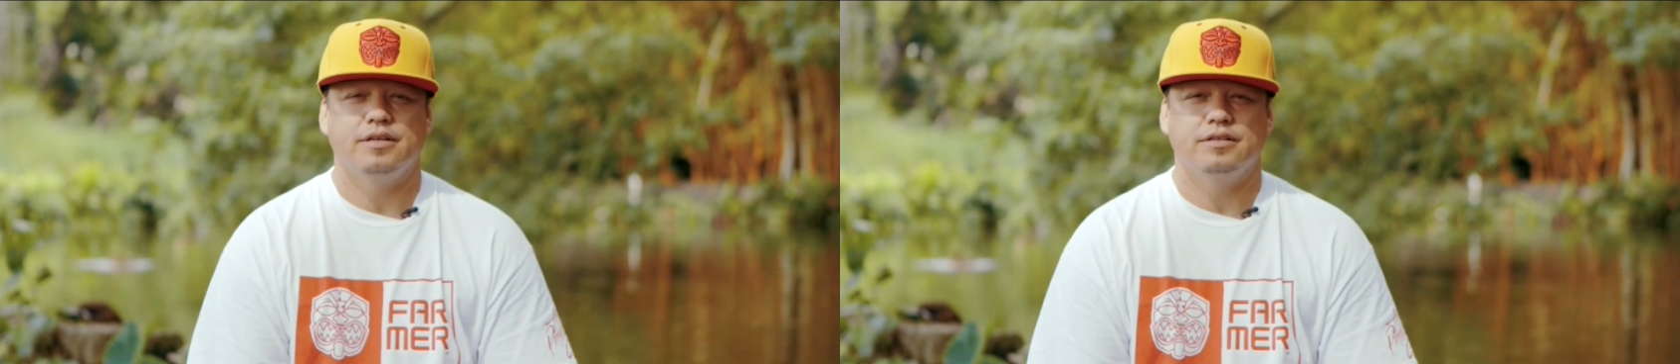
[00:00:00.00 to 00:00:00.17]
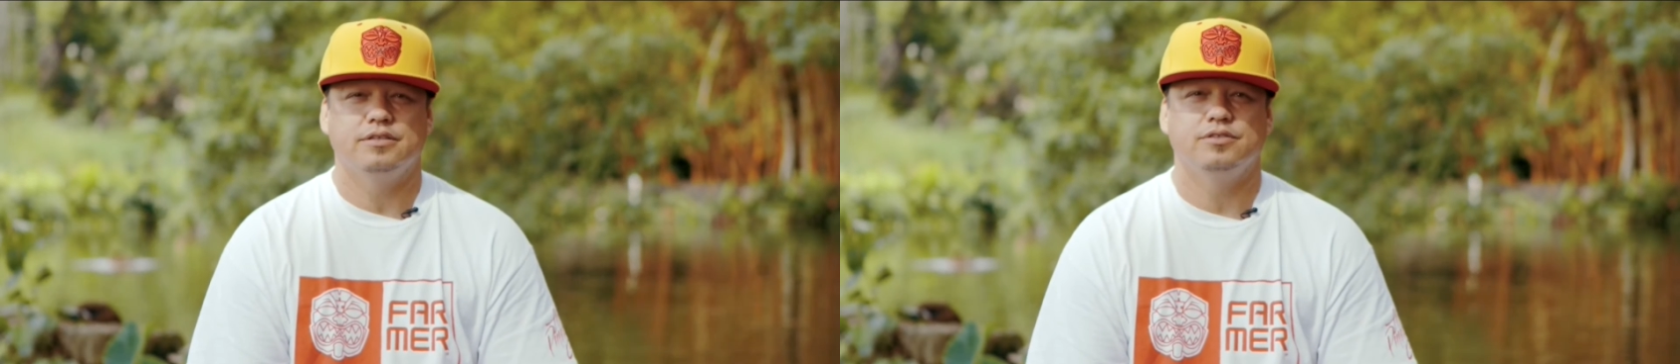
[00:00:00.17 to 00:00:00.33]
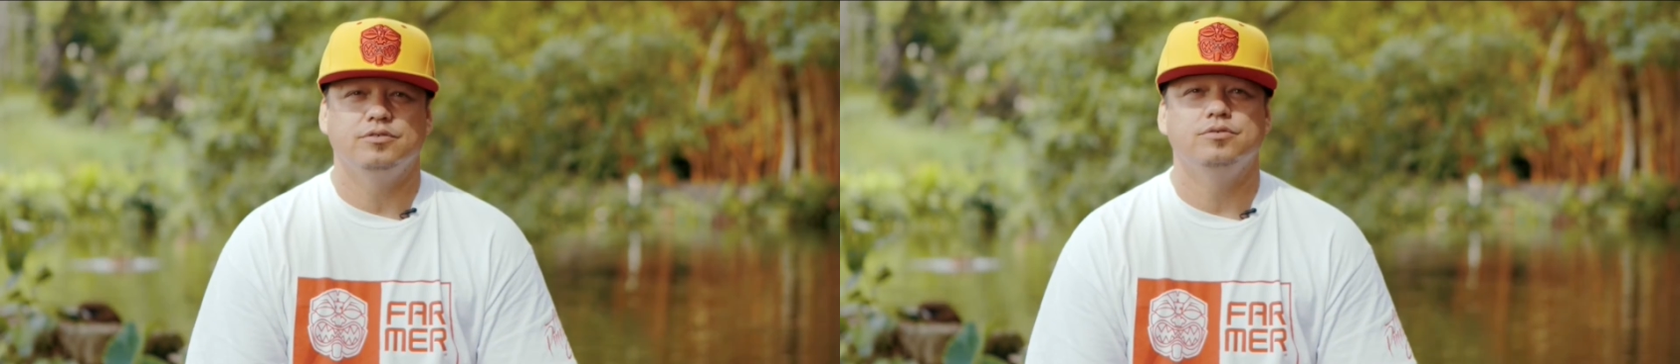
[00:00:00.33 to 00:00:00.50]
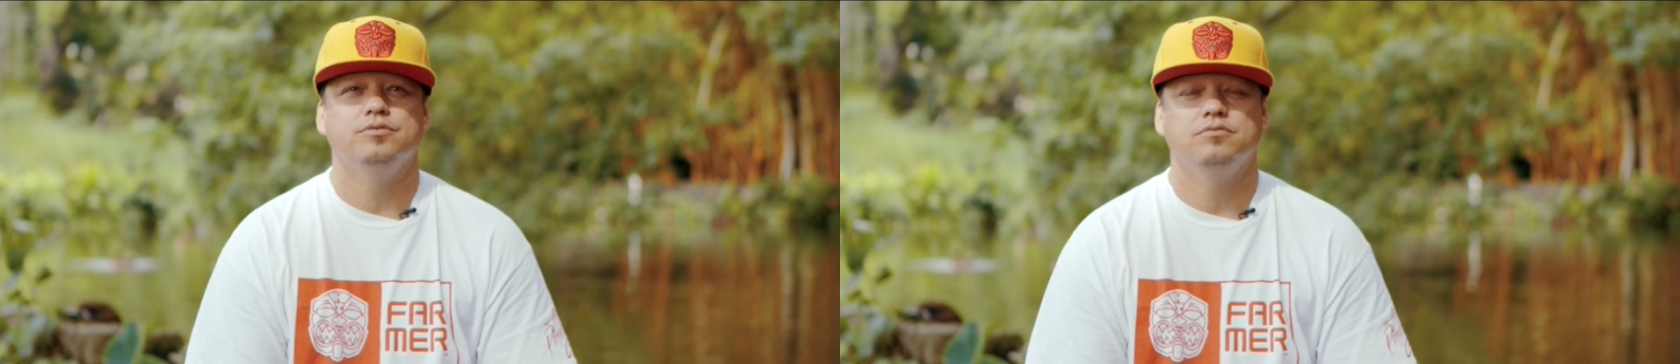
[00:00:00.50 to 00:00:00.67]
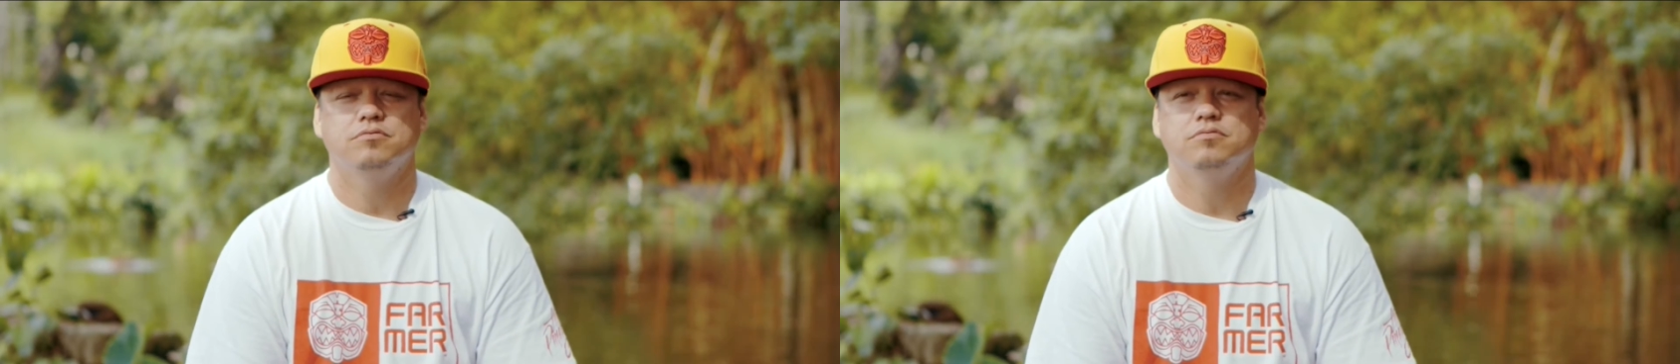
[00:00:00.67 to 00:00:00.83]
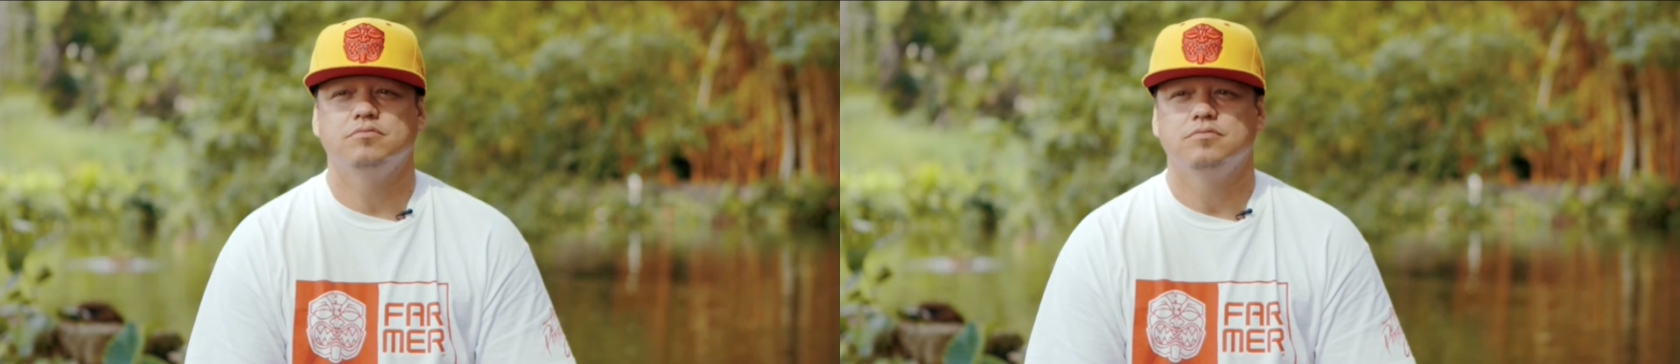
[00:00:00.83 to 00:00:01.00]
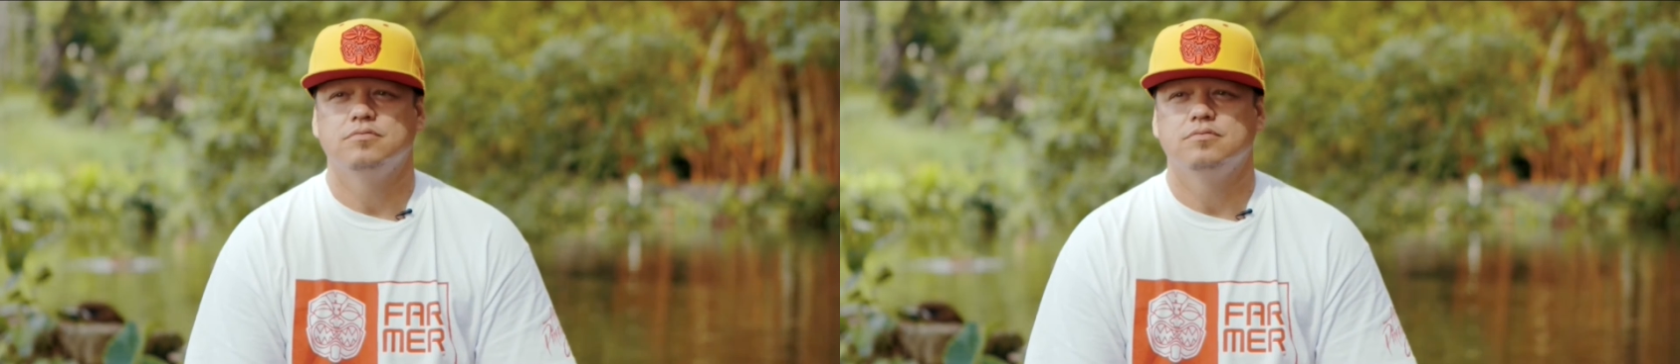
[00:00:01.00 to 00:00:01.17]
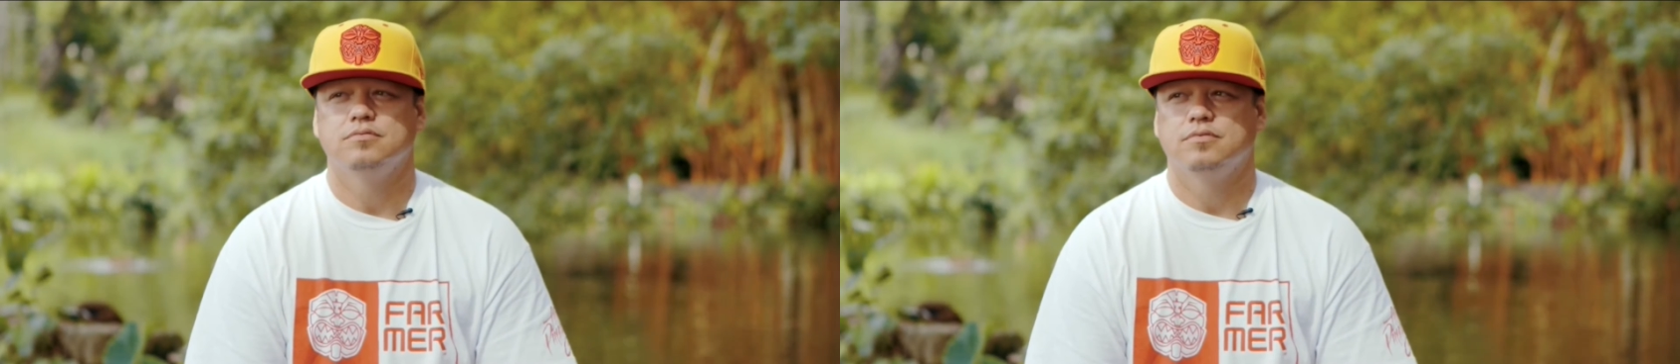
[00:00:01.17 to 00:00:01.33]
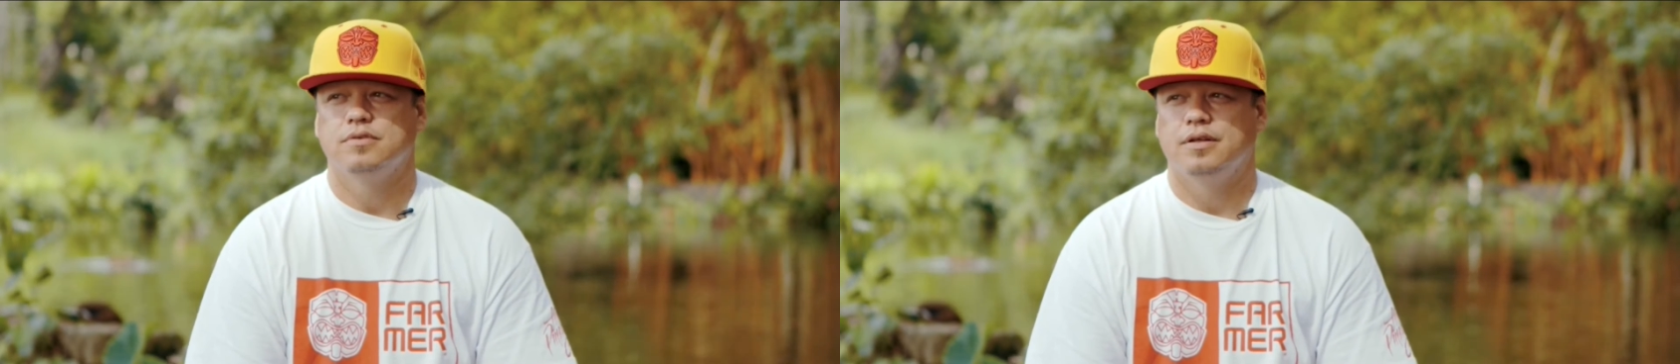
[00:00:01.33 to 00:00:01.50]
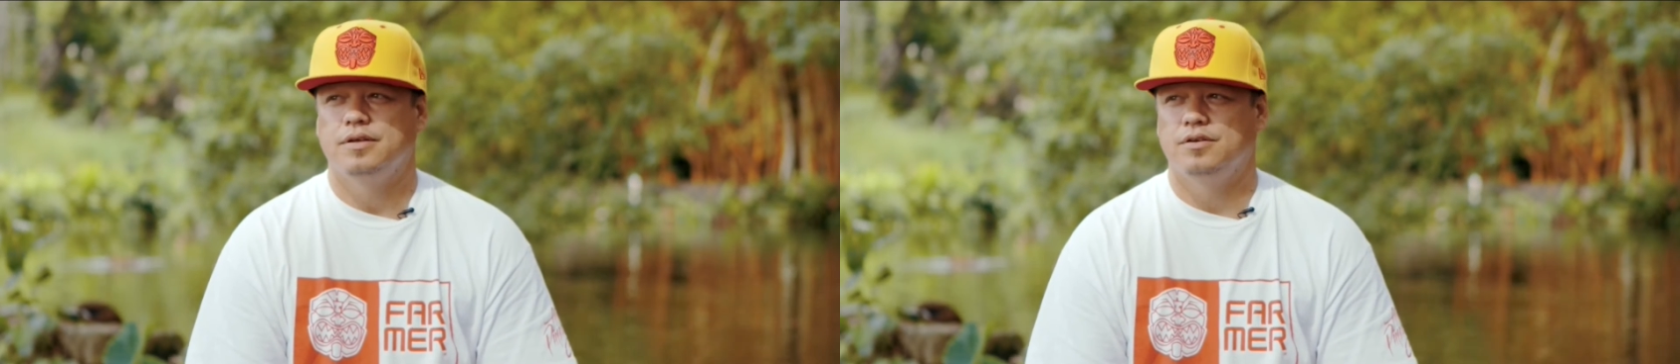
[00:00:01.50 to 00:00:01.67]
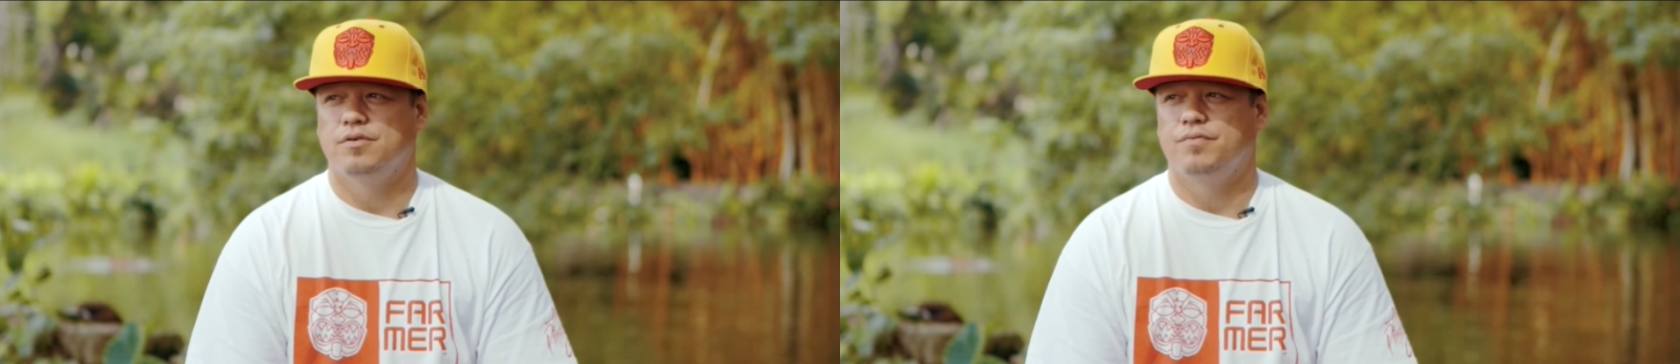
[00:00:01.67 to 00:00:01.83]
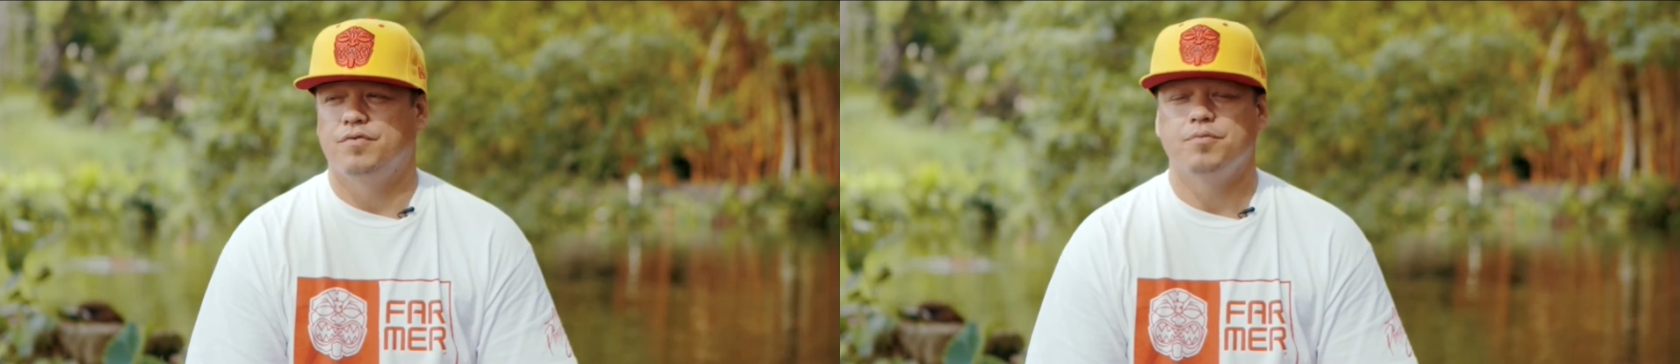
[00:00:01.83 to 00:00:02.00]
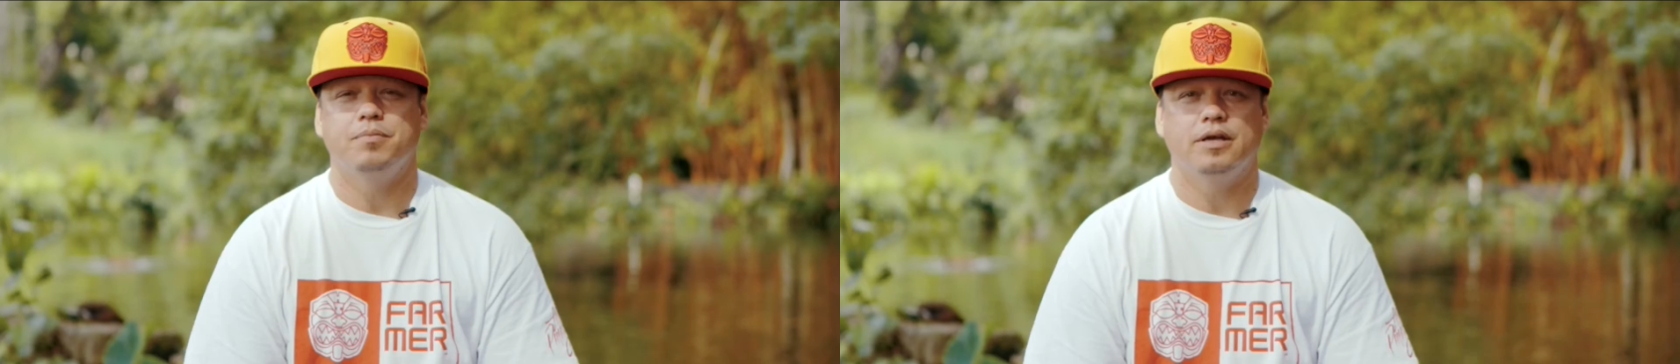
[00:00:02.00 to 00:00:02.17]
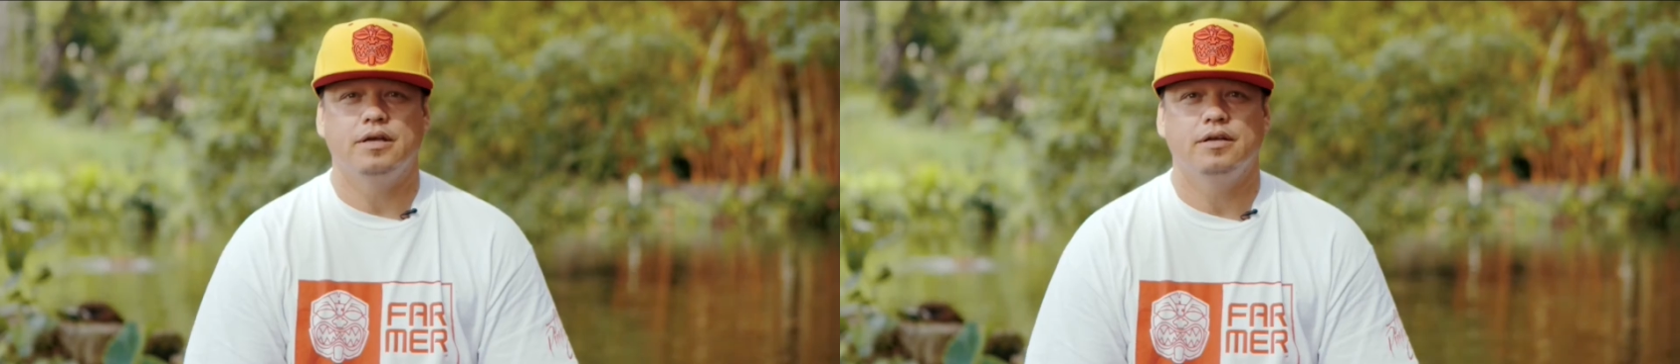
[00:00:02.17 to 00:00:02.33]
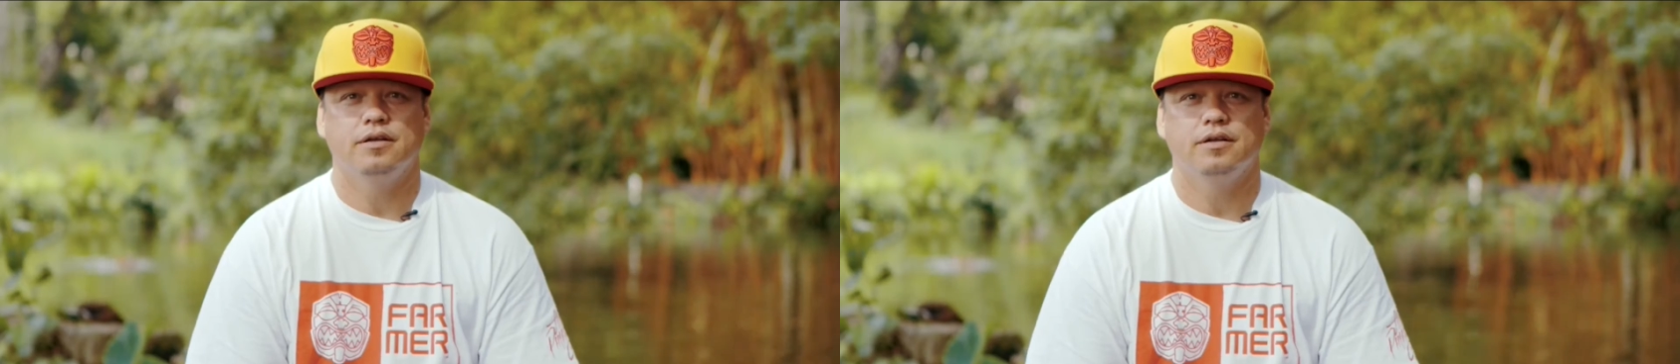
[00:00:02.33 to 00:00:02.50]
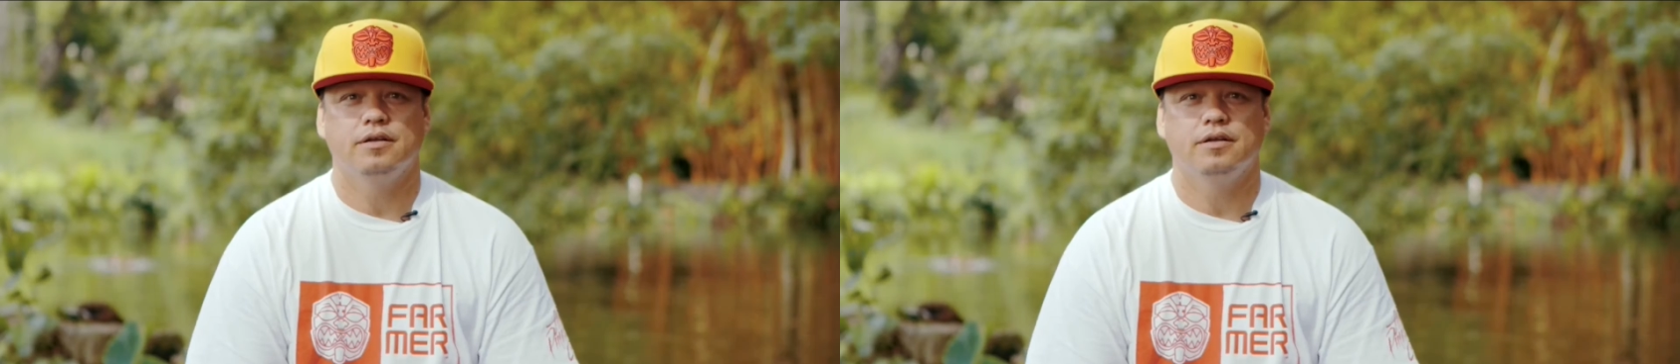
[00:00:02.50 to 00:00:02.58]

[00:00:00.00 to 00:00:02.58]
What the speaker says: thing to do, for me